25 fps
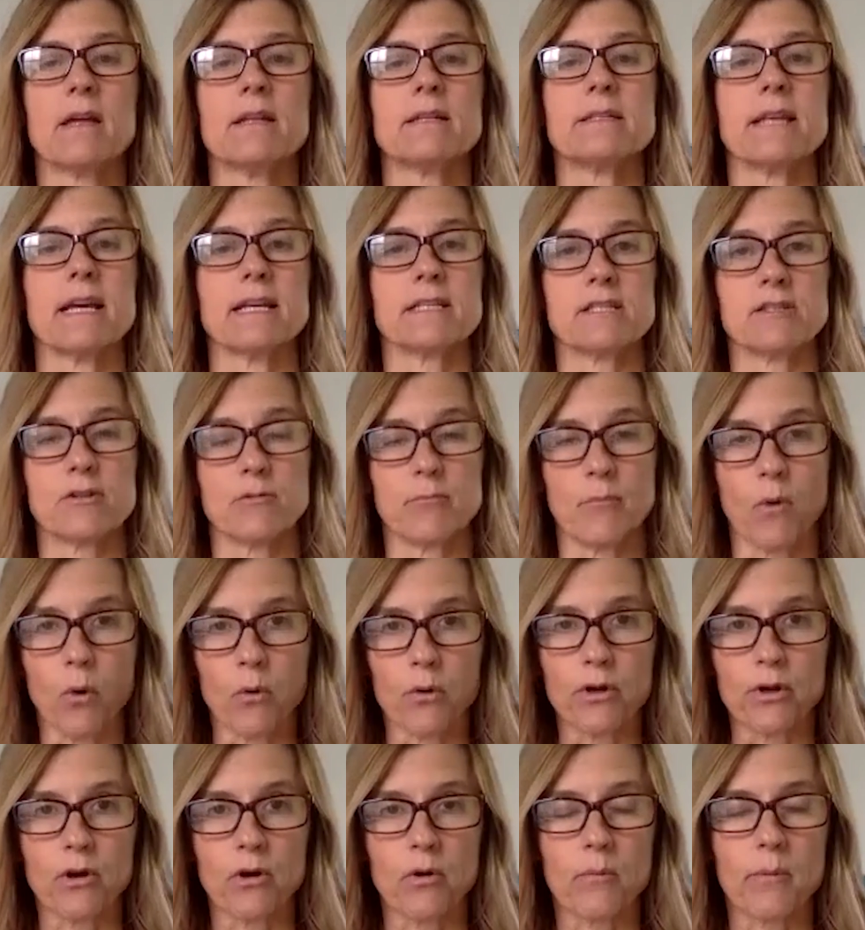
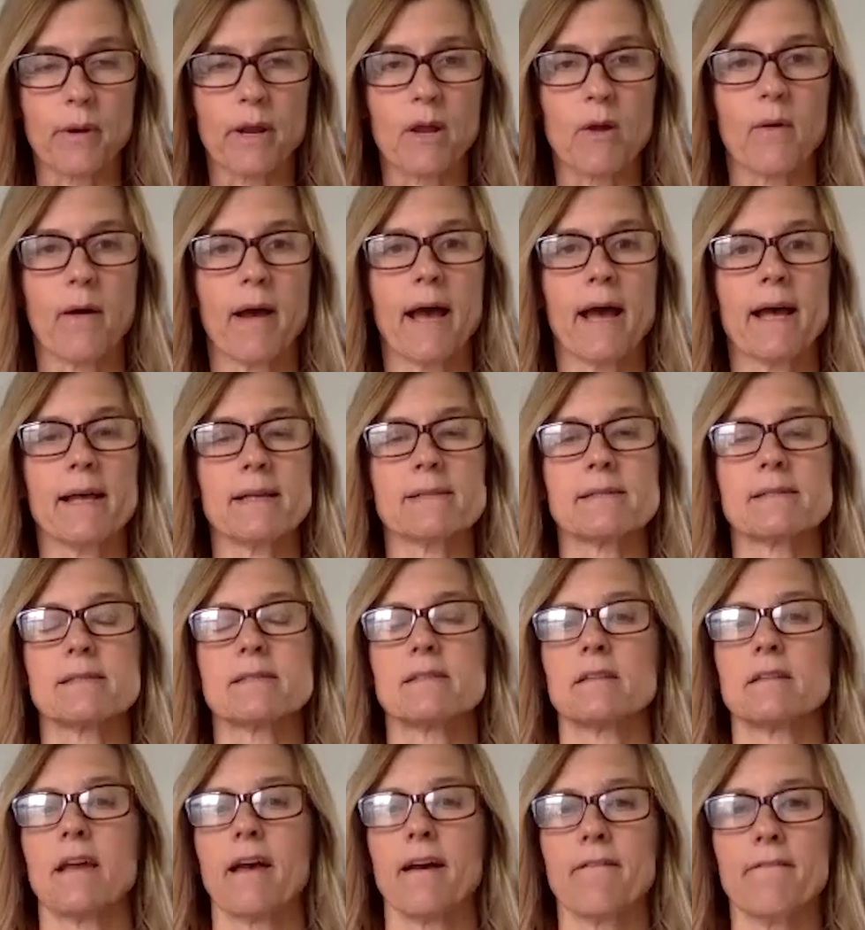testimonial
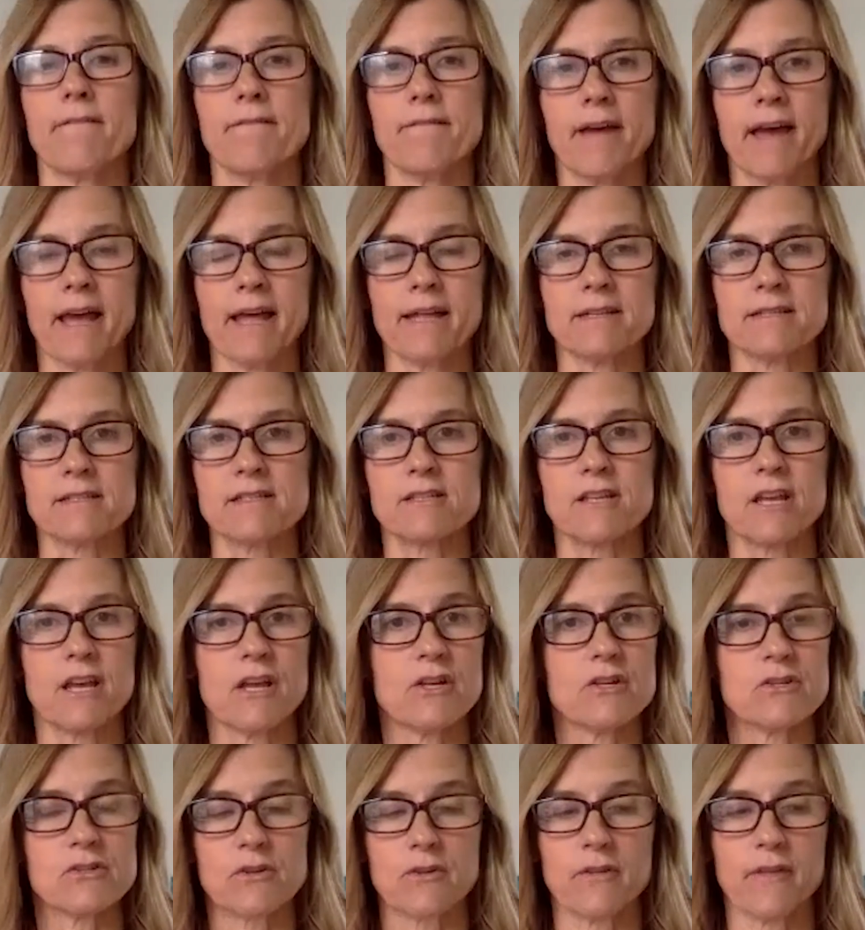request, events,
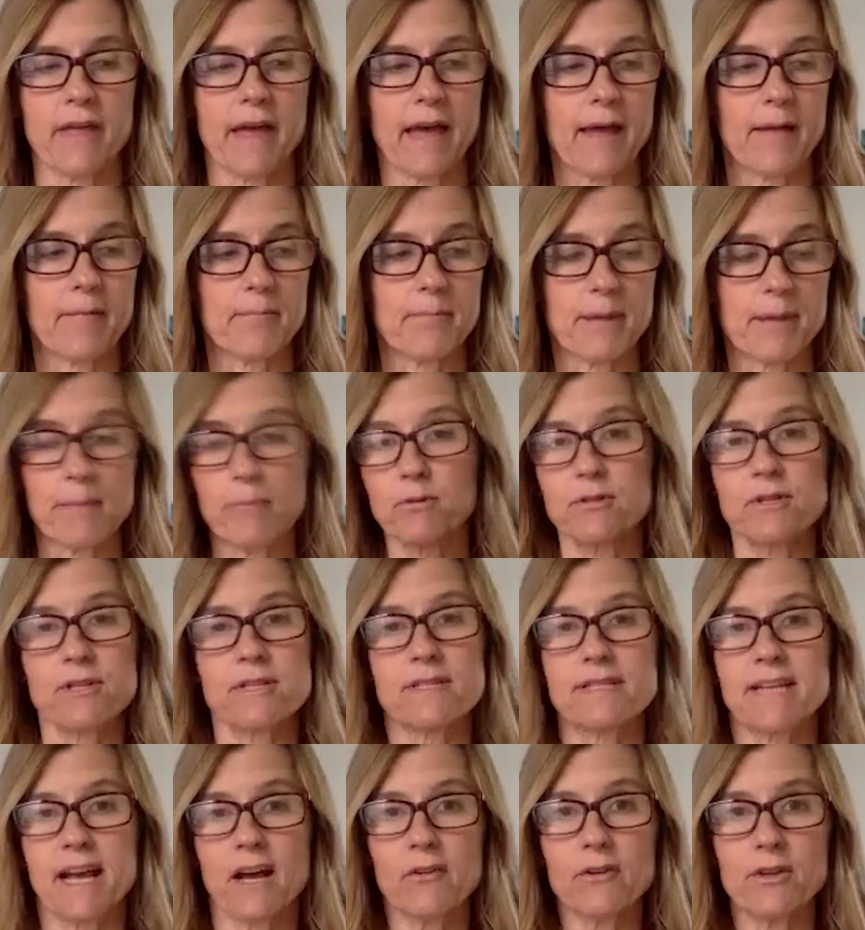so that people
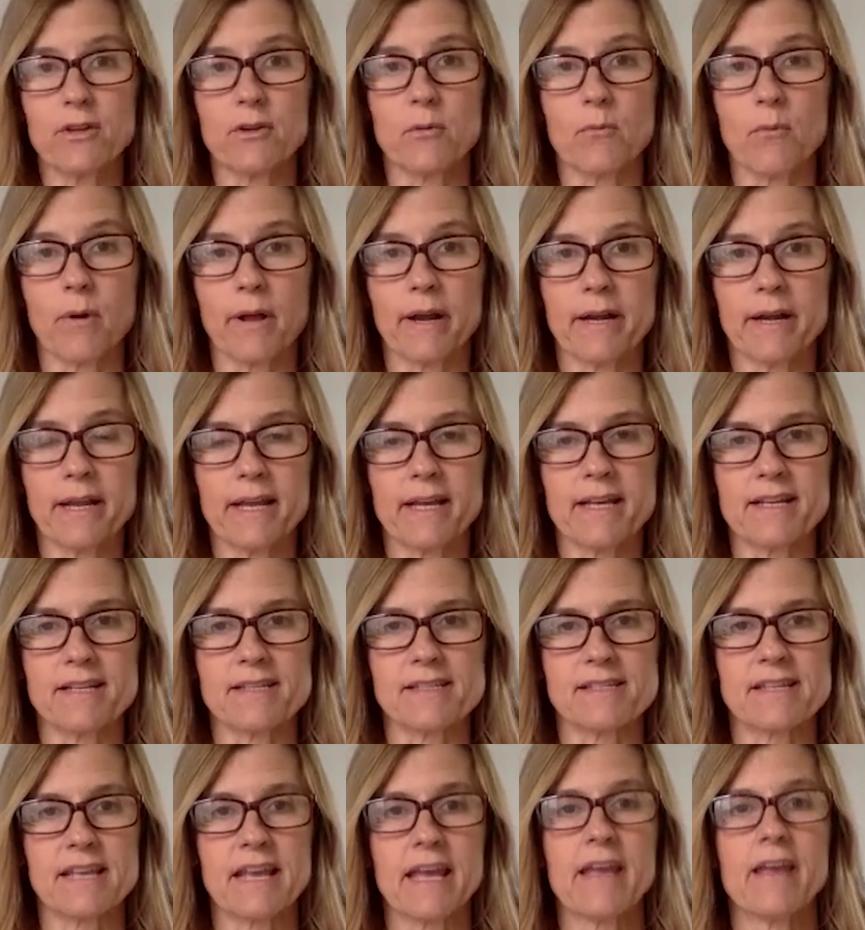just tell you what it
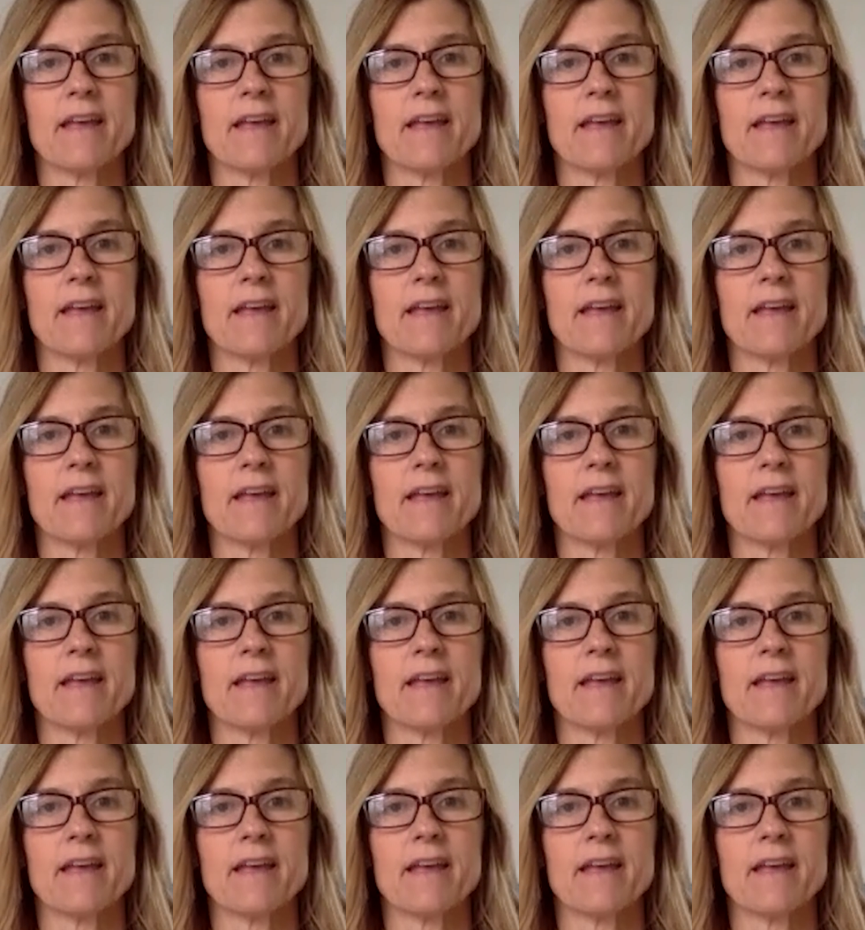is.